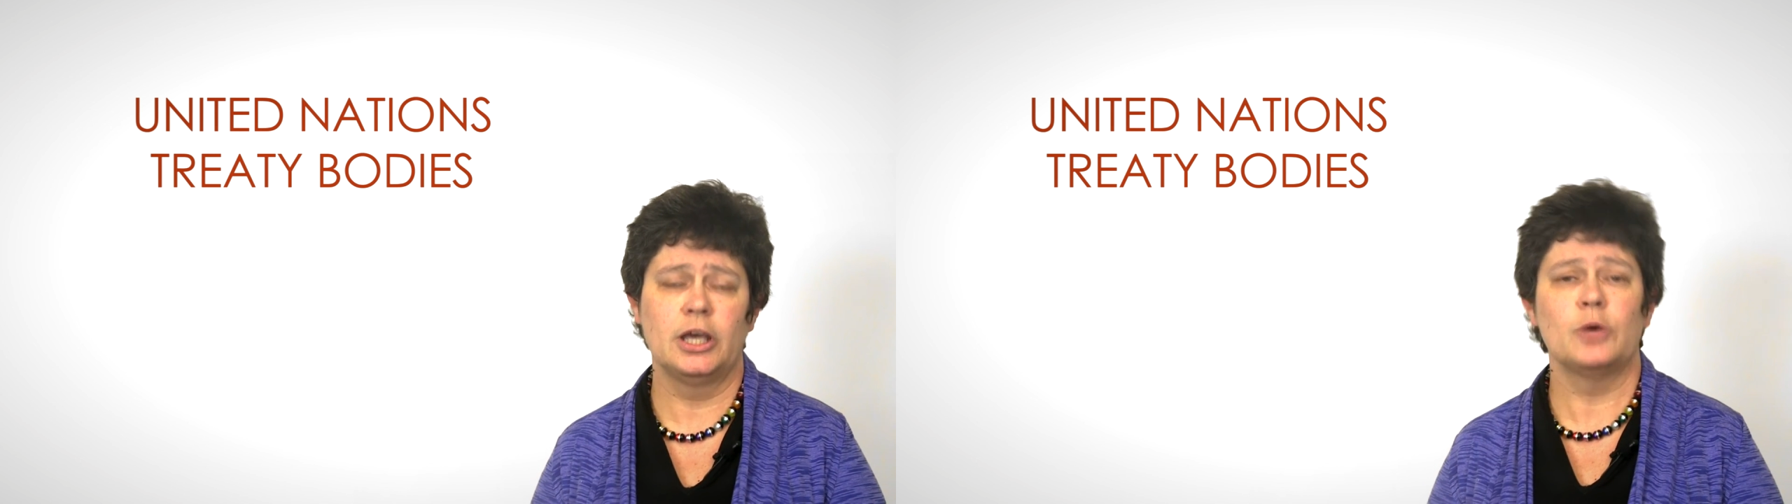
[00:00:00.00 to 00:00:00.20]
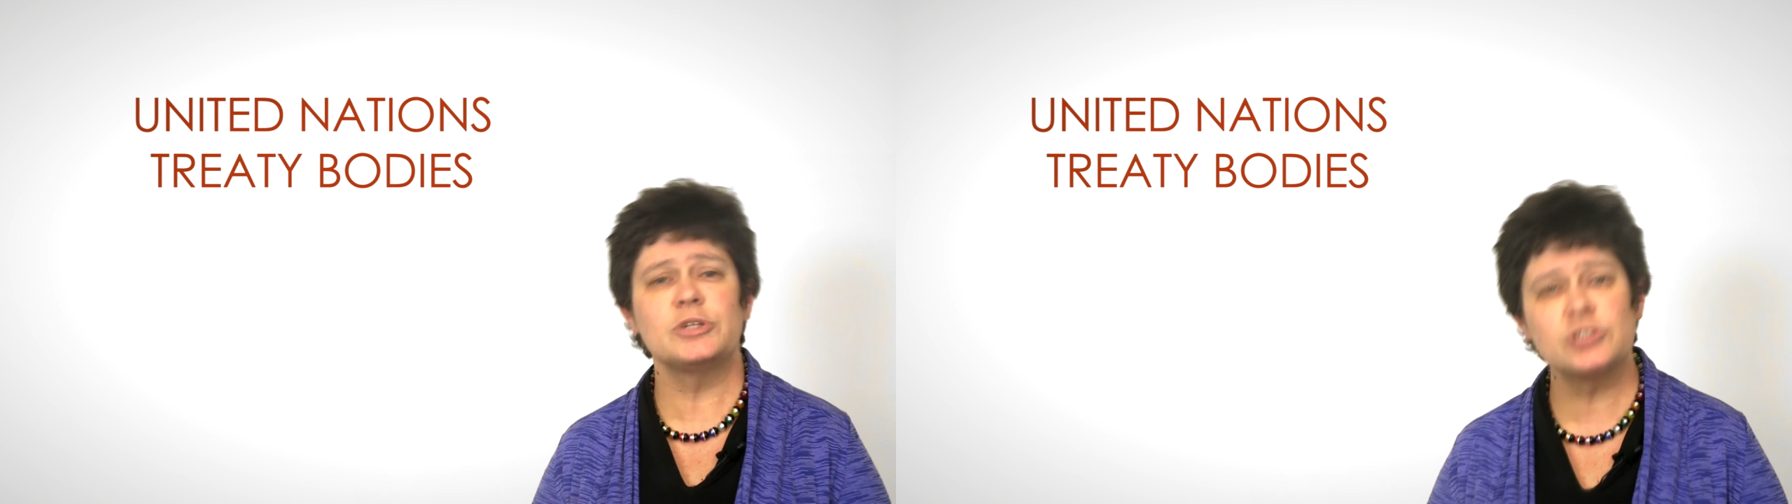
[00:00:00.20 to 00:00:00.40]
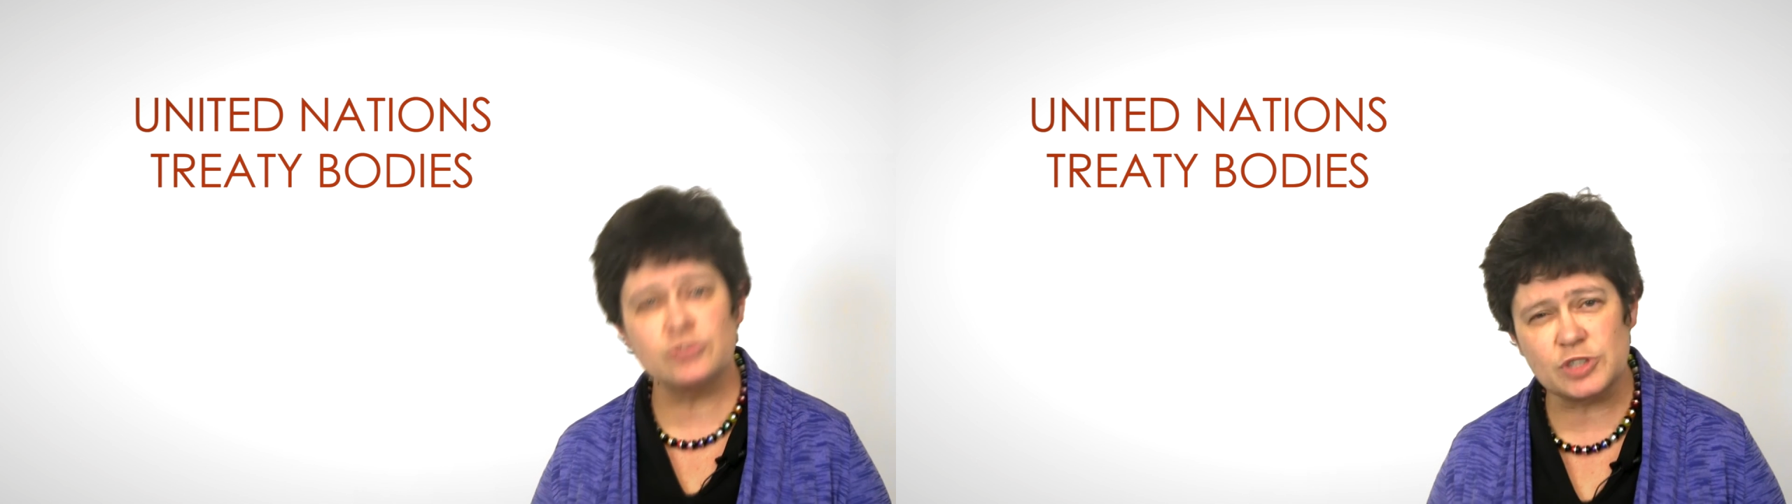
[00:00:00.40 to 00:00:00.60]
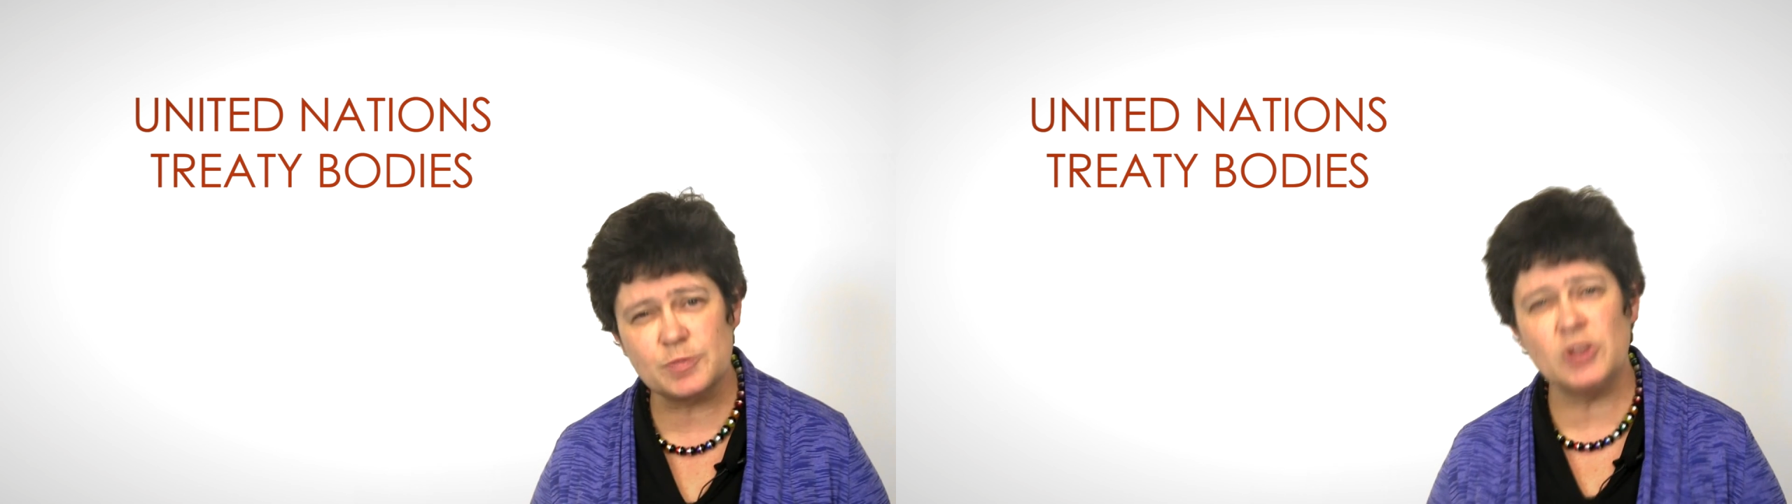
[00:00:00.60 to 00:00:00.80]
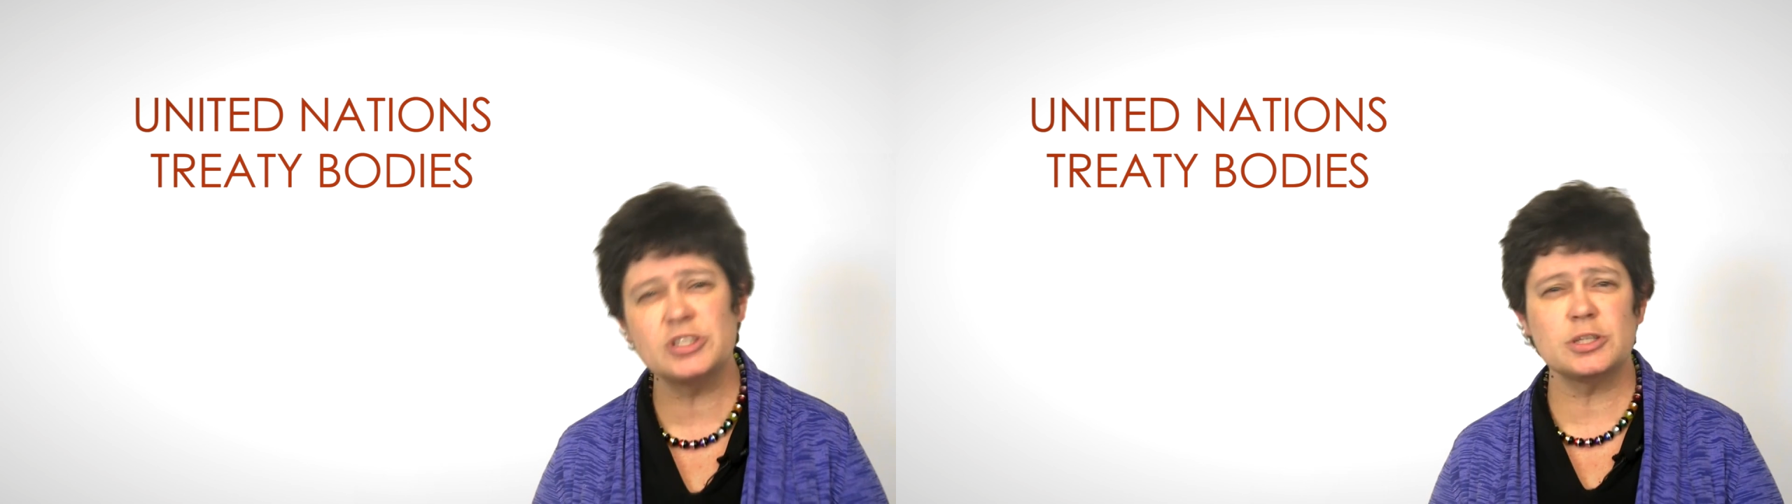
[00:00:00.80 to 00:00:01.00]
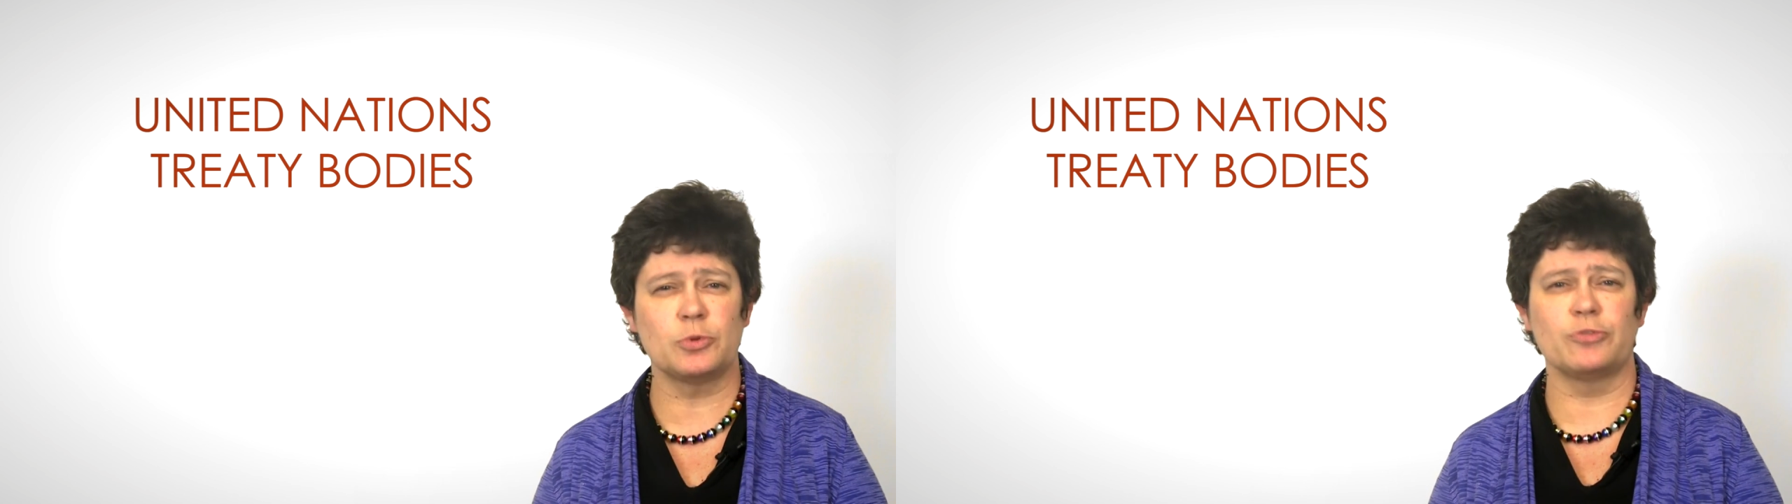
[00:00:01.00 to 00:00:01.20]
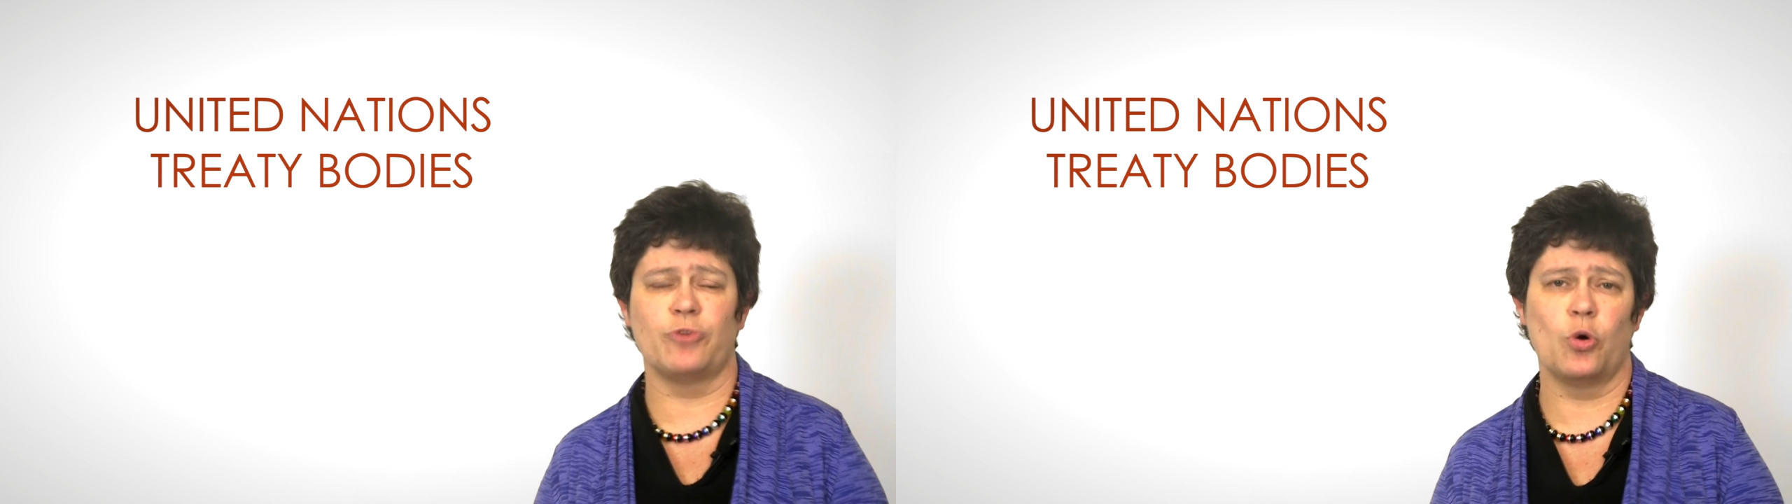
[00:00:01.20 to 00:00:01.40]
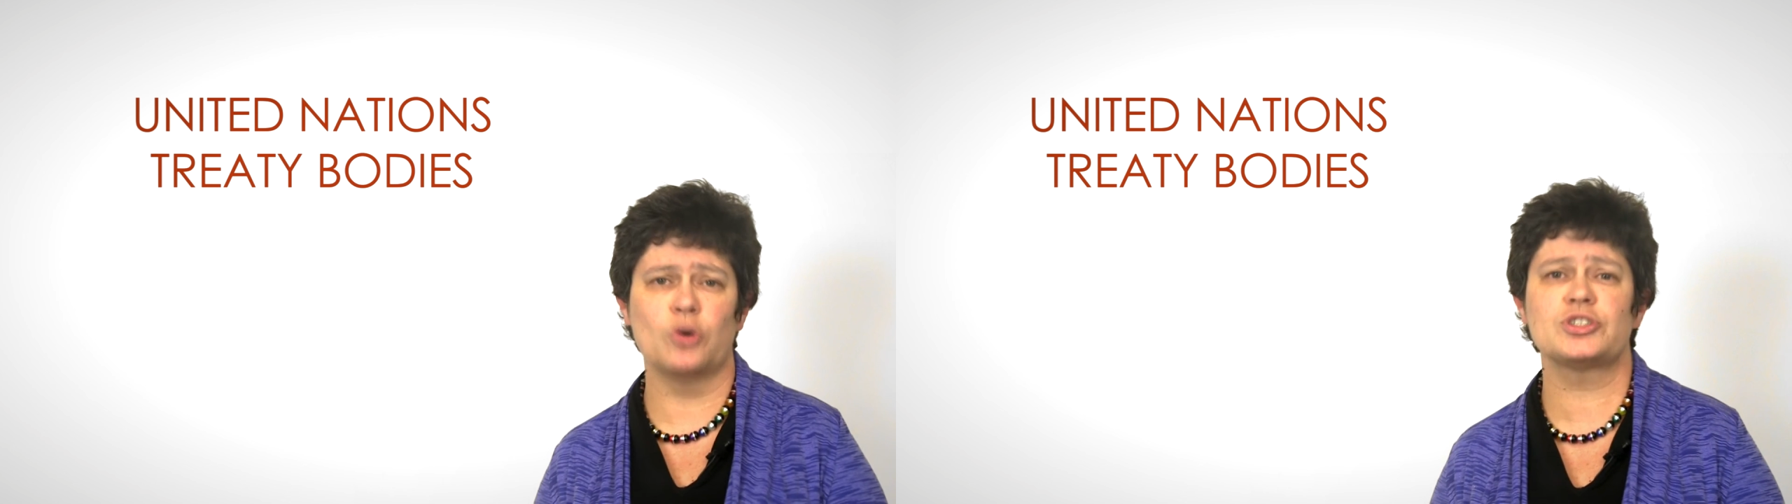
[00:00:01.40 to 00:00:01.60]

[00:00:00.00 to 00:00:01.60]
which is responsible for